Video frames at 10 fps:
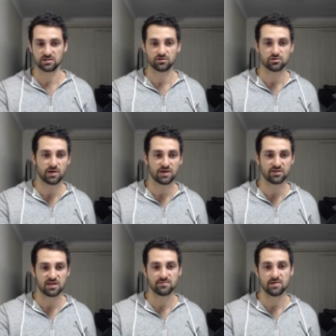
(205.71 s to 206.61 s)
And throughout
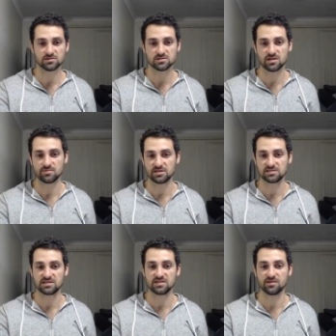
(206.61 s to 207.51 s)
the emails that they're being
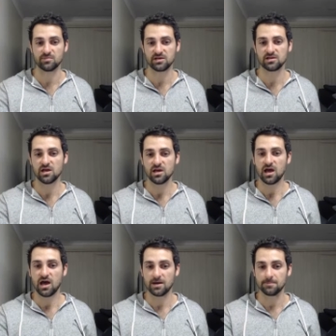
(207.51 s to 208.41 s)
sent, they're being
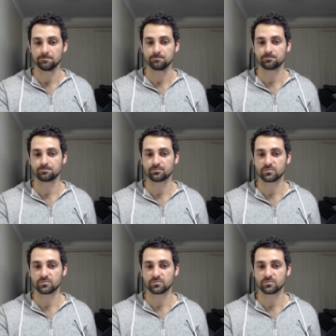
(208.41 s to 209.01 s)
you